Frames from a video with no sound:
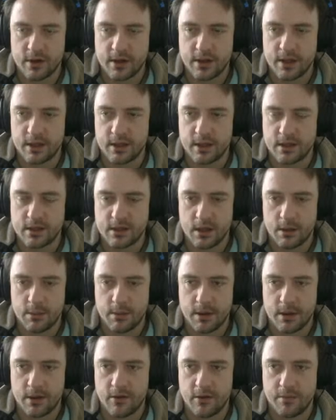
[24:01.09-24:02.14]
I think that's going to
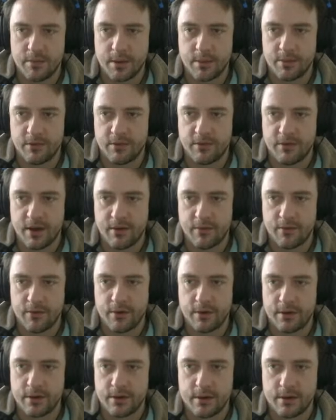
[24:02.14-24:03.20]
be a lot of people's favourite.